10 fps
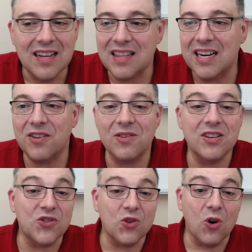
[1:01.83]
Later in the
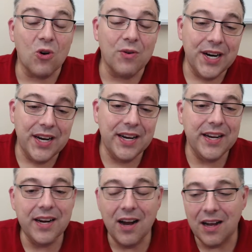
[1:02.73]
story,
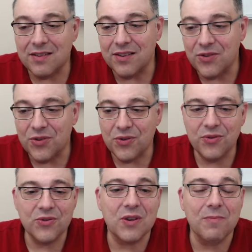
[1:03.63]
got
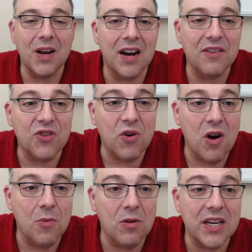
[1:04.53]
into some kind of
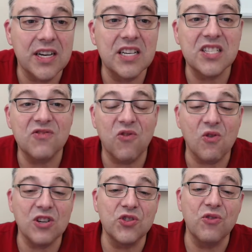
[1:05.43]
trouble and is
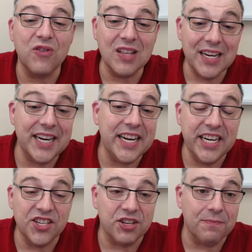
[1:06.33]
forced to flee
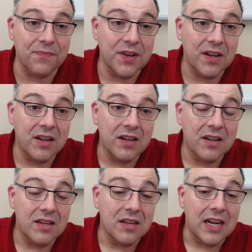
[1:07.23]
Egypt.
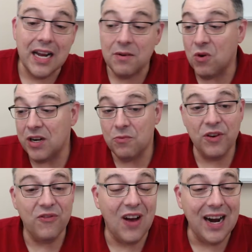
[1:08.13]
And when we
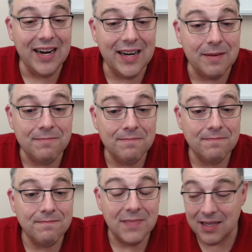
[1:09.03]
find him
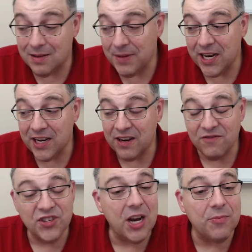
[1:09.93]
at the beginning
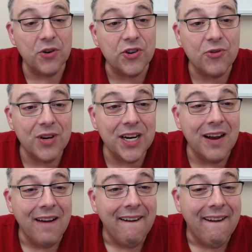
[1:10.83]
of chapter 3,
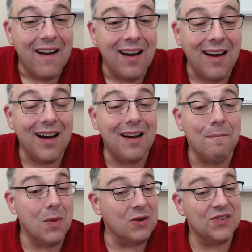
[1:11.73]
uh,
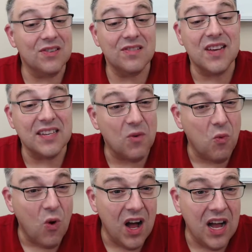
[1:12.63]
Moses as a
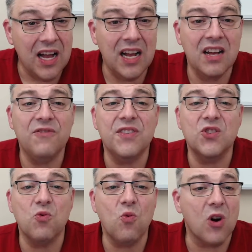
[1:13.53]
wife,
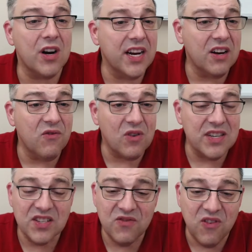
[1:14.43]
he's working for
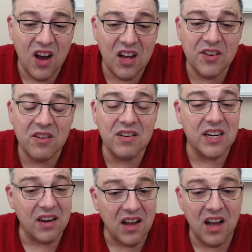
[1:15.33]
his
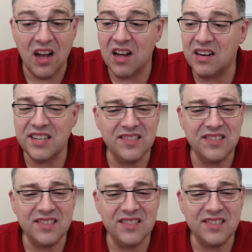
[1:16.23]
father-in-law,